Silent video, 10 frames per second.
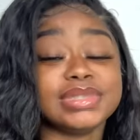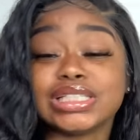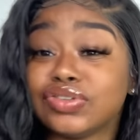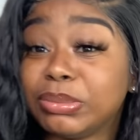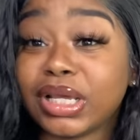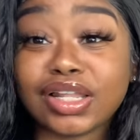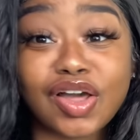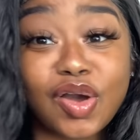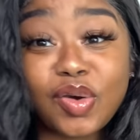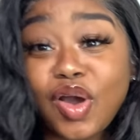This will be a
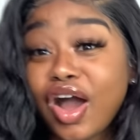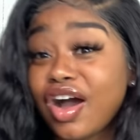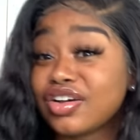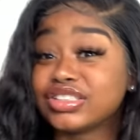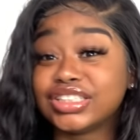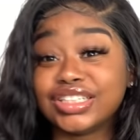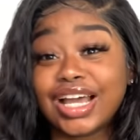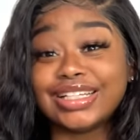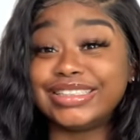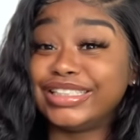long haul, so
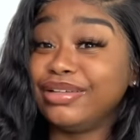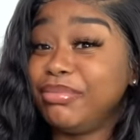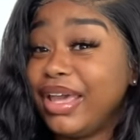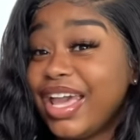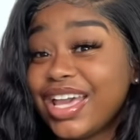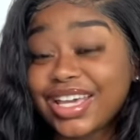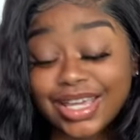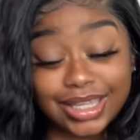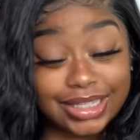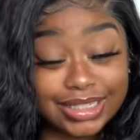y'all sit back
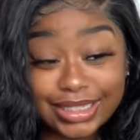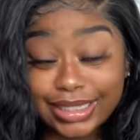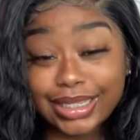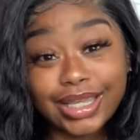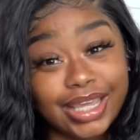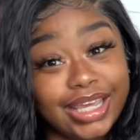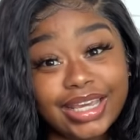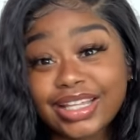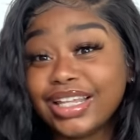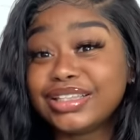and
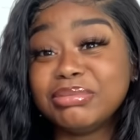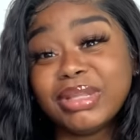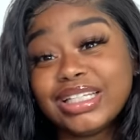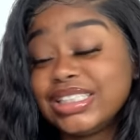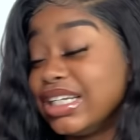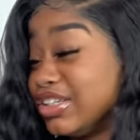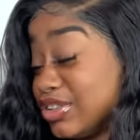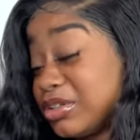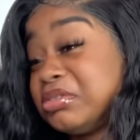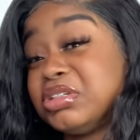click the links in the
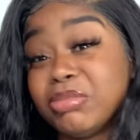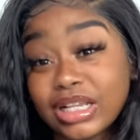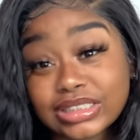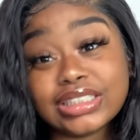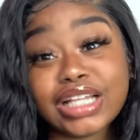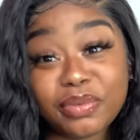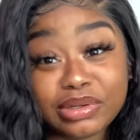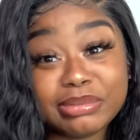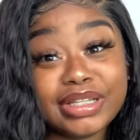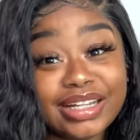description box because they will
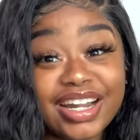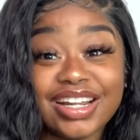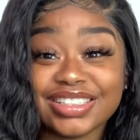be in there.